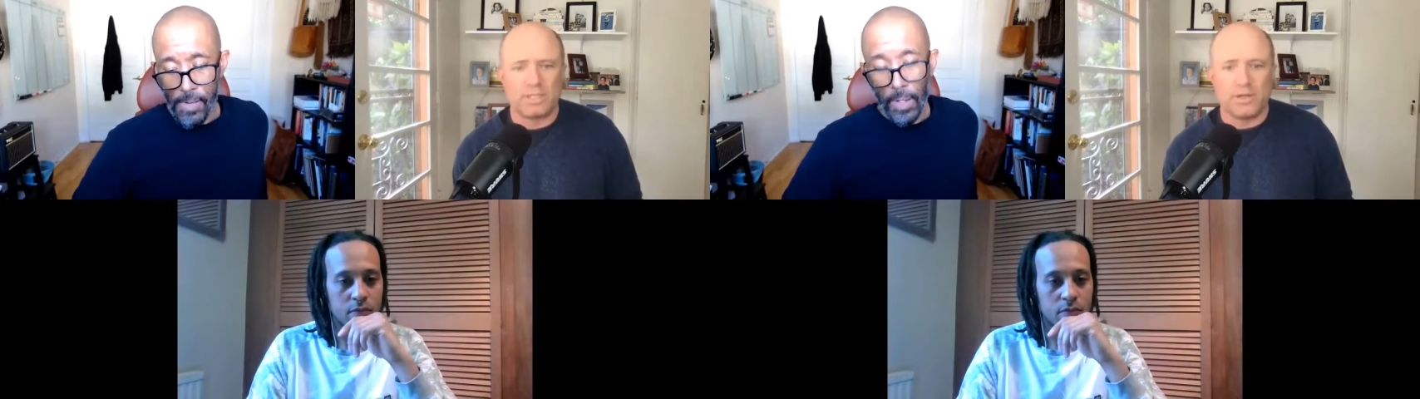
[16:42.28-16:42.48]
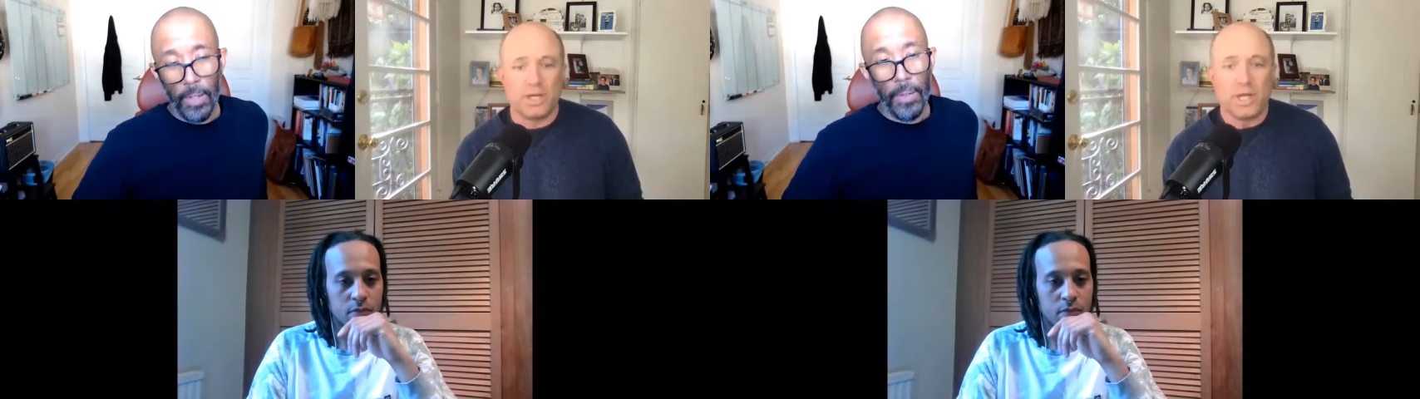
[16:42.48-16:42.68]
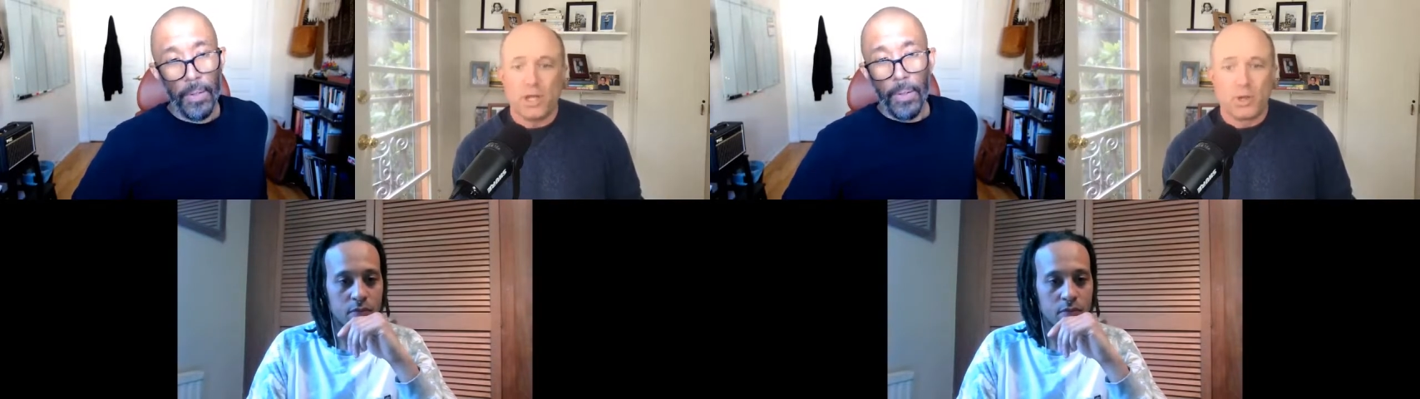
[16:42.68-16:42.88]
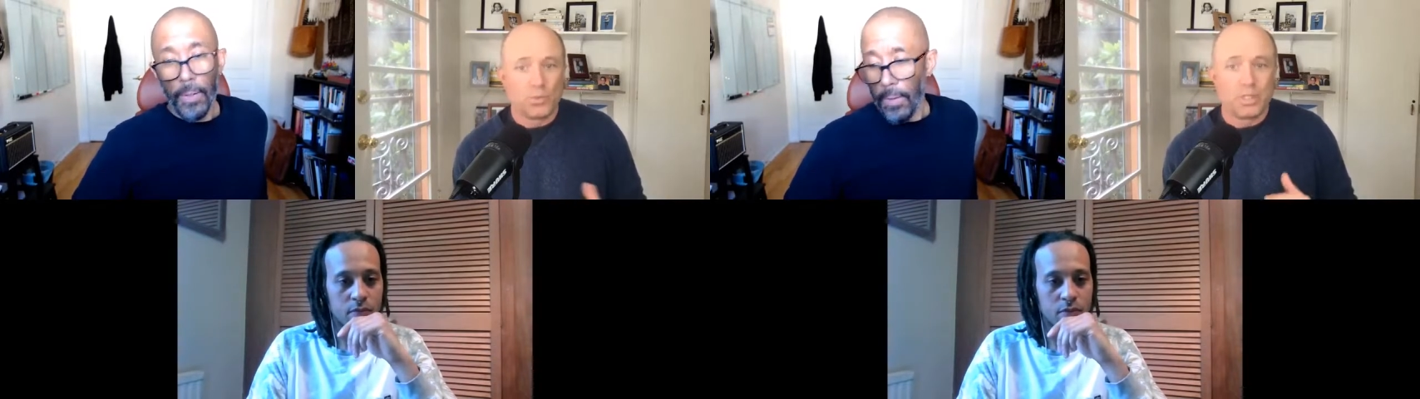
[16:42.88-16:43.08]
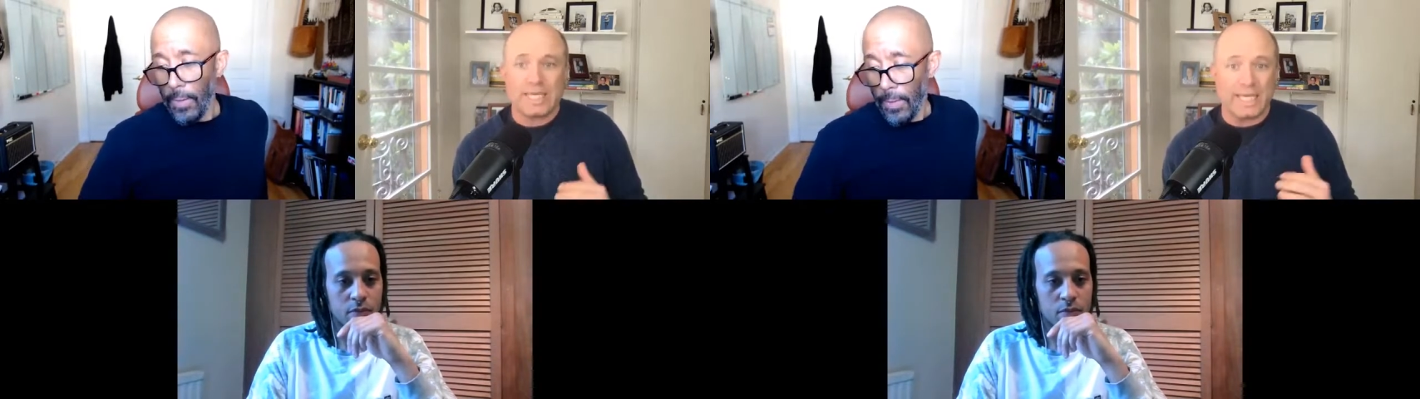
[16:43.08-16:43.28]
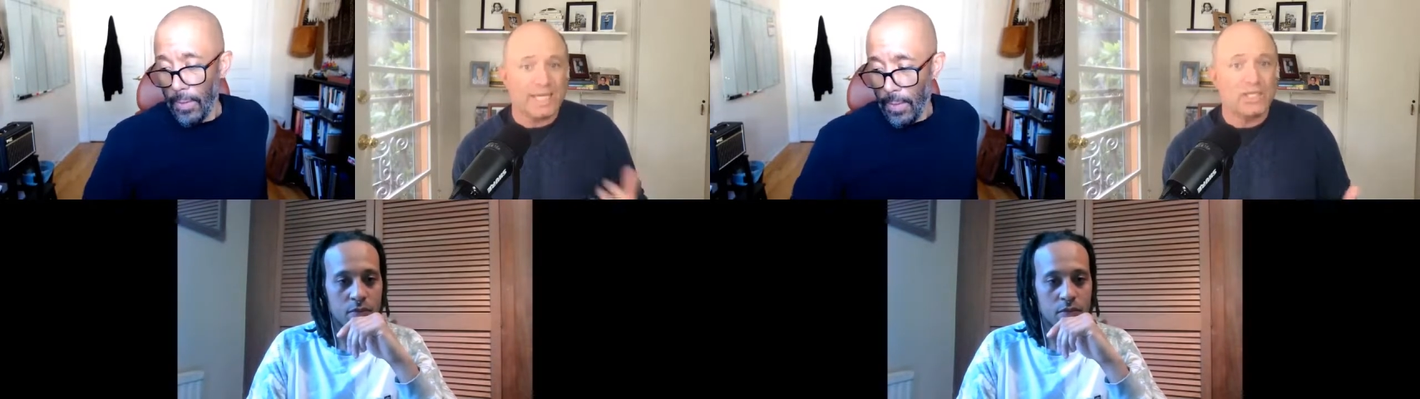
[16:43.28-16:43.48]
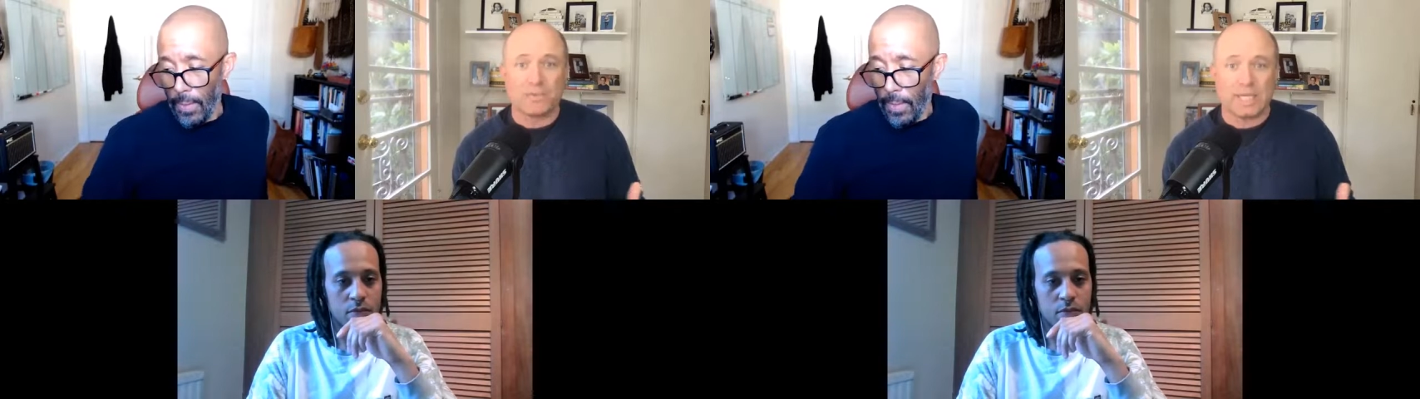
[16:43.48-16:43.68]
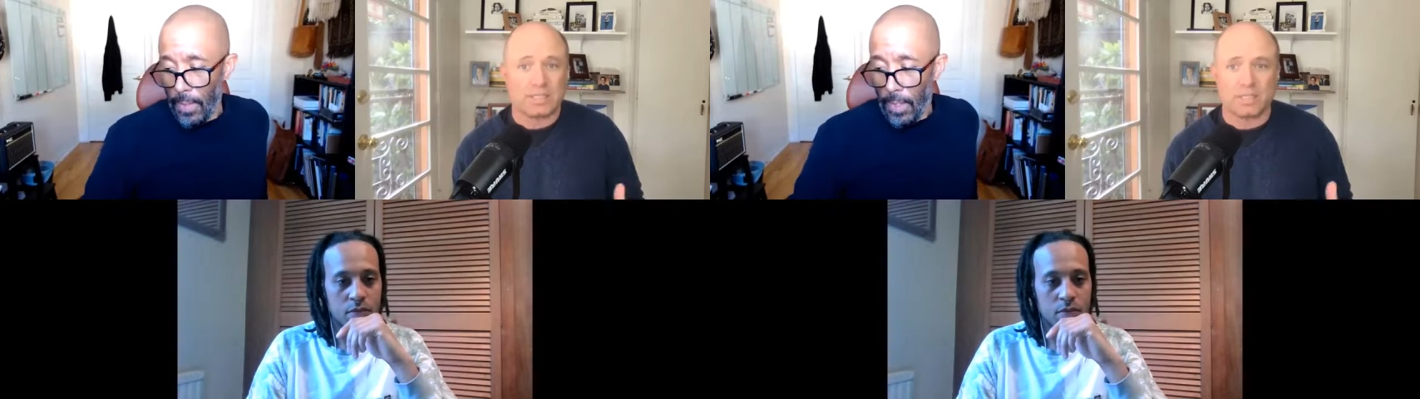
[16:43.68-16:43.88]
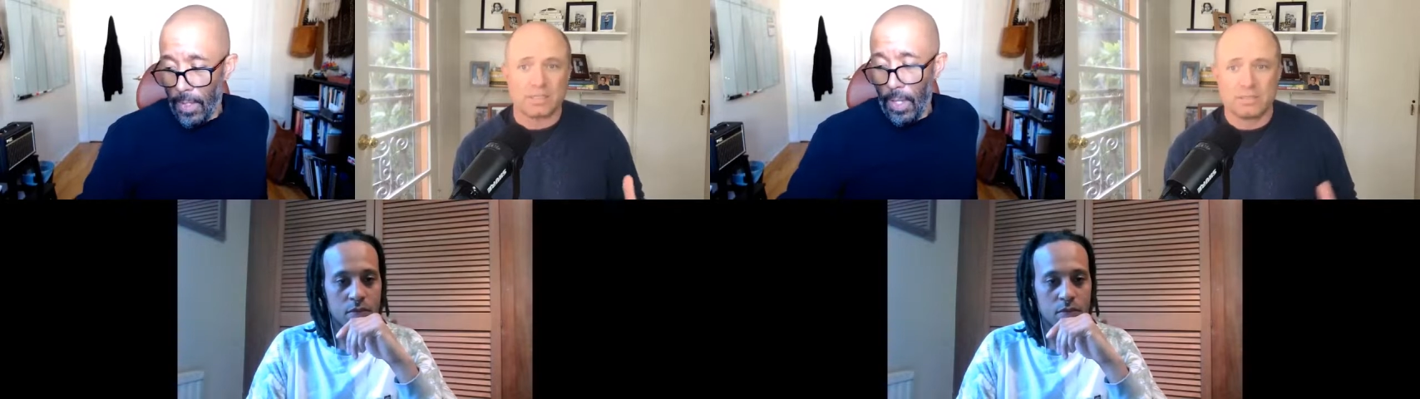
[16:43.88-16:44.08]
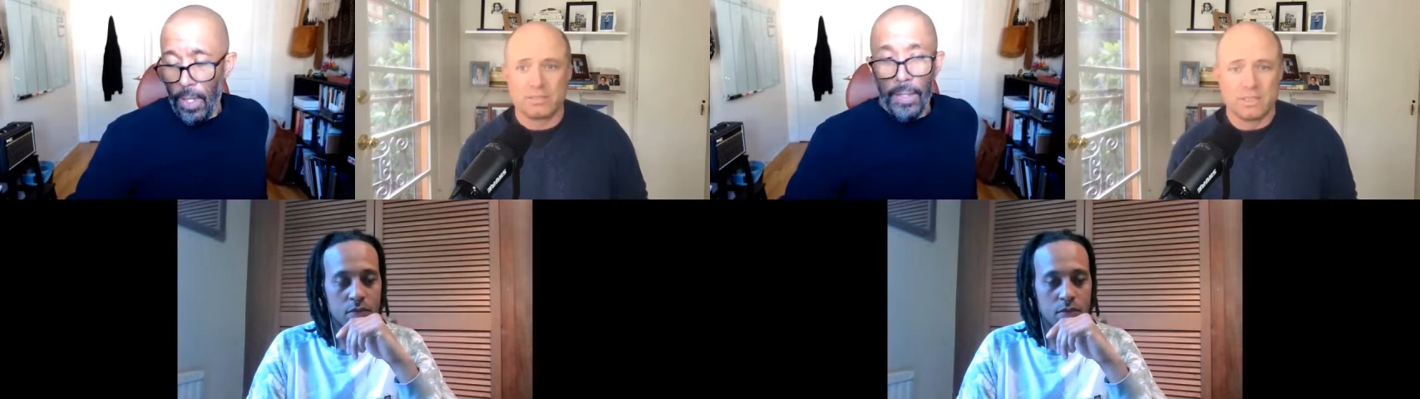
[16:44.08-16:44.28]
Speaker 1: had a really
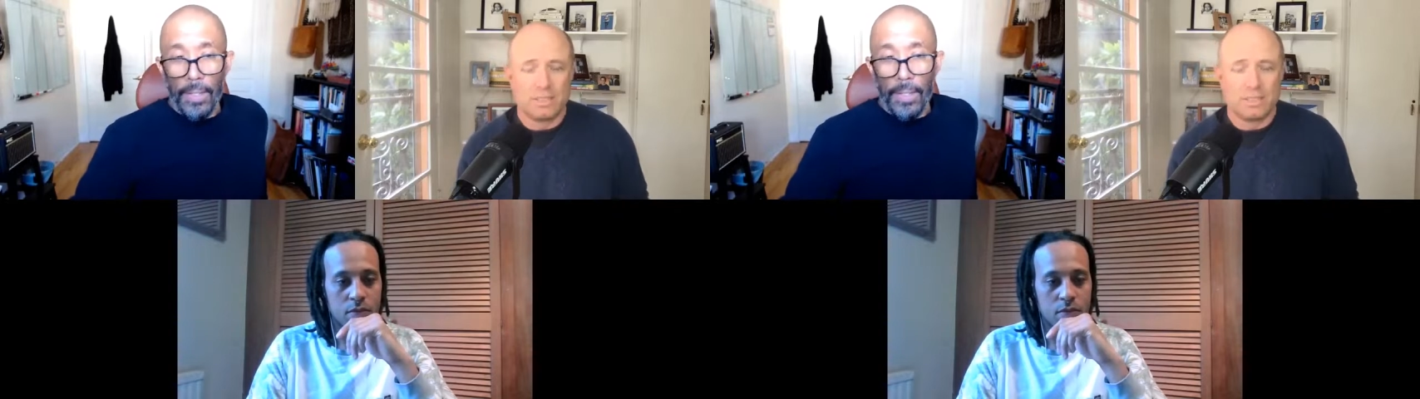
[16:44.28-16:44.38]
interesting